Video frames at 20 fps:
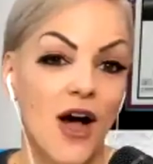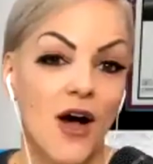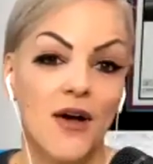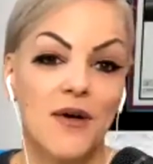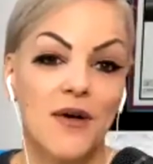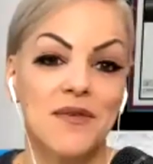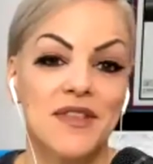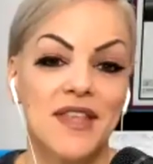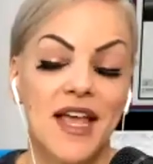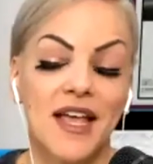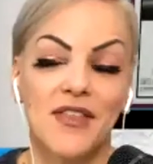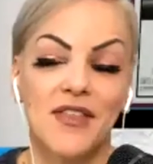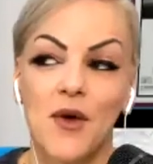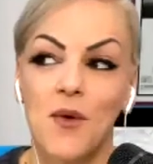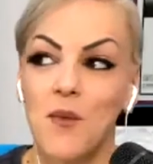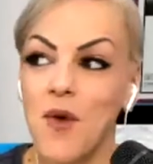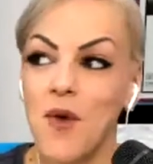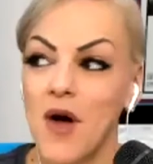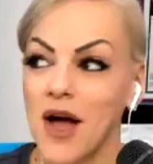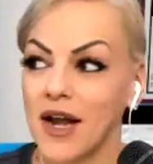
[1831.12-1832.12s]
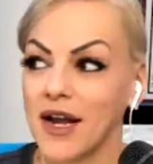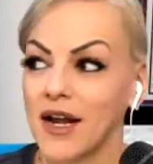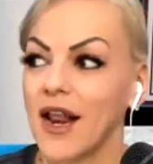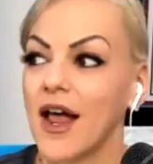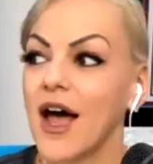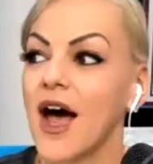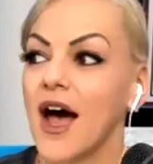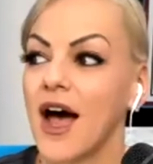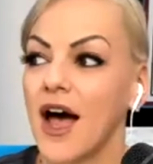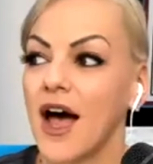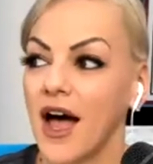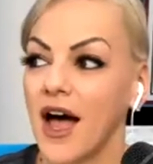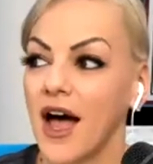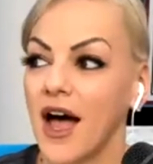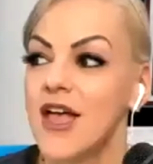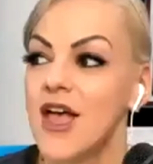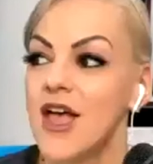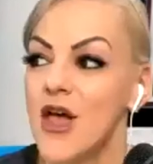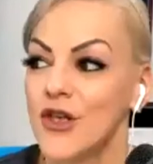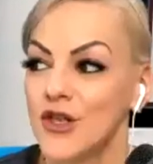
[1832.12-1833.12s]
It was like the one
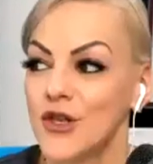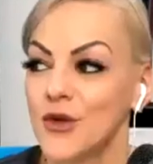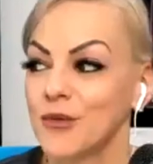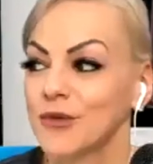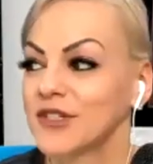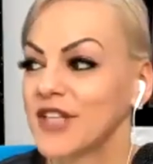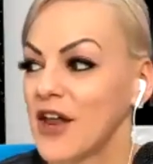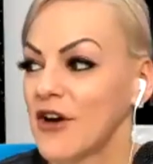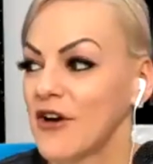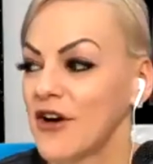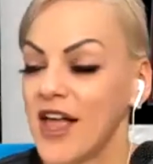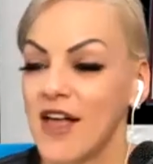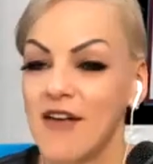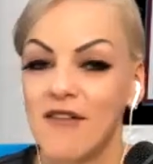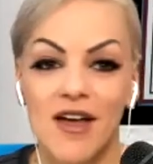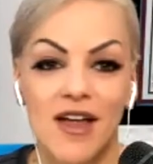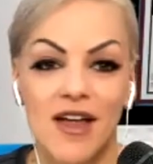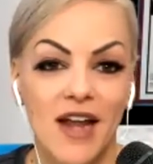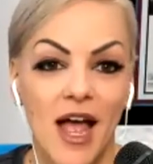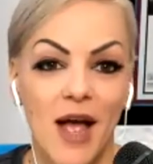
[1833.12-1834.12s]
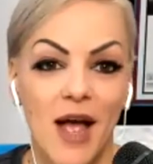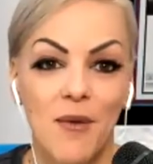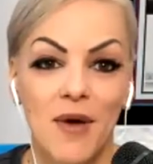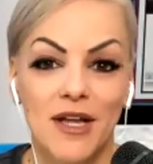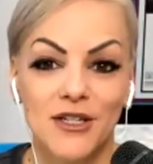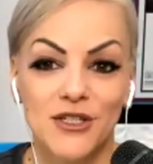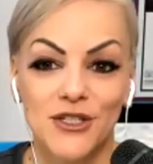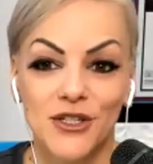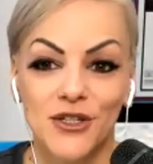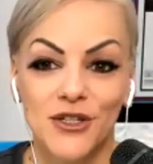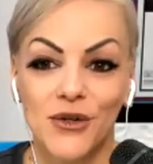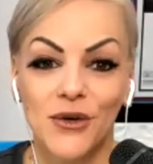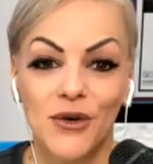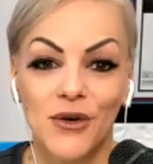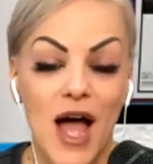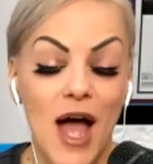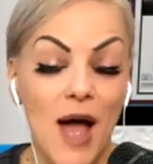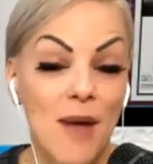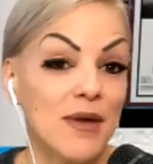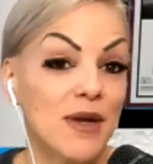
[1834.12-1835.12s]
Super Saturday event I went to.
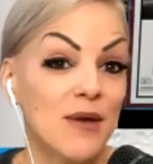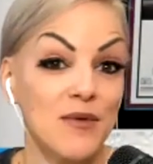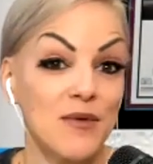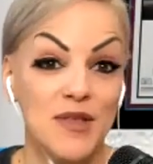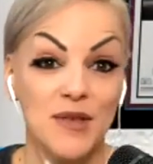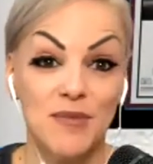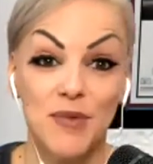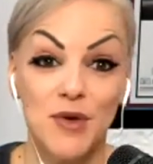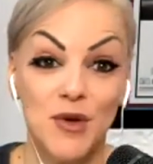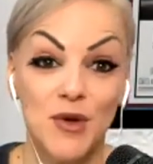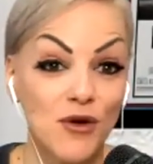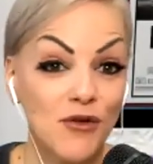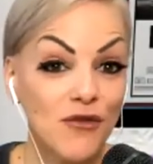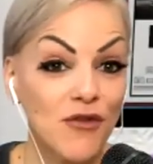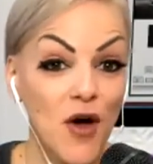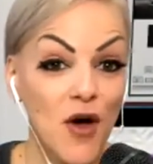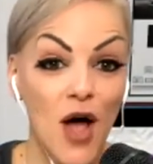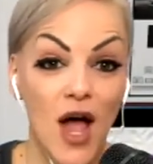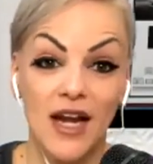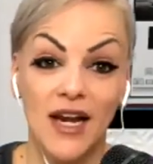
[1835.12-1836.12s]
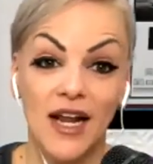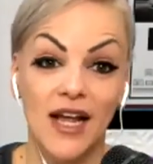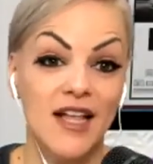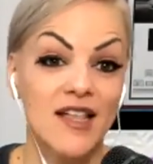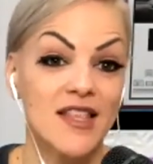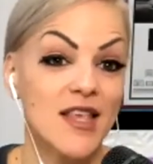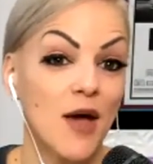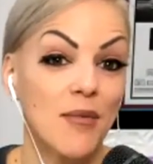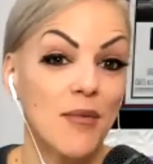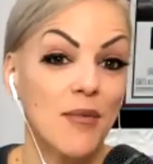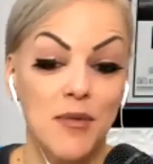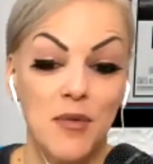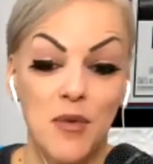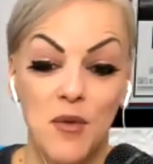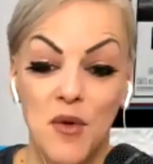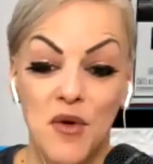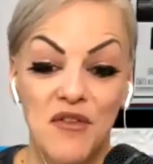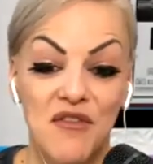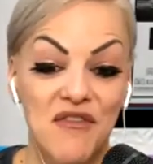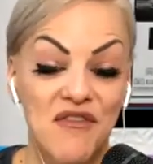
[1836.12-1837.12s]
I mean, it was beautiful, and I could tell people
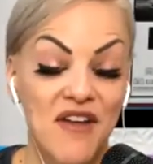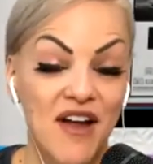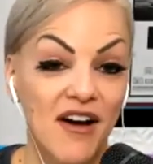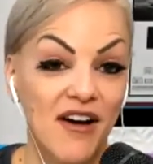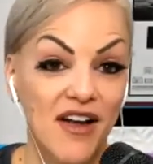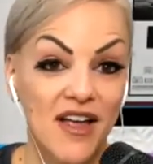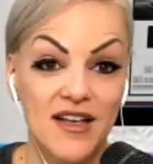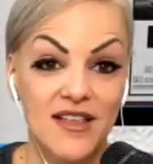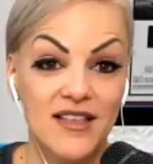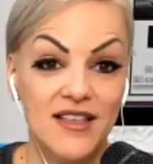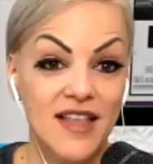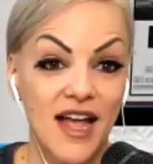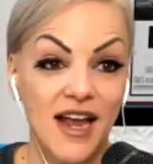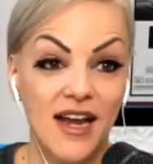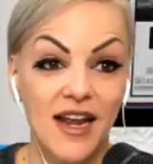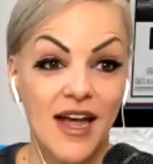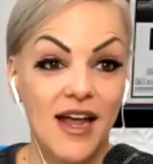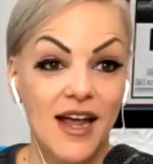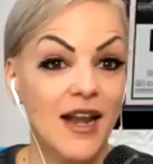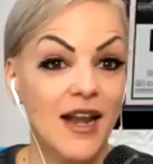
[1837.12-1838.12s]
were very excited.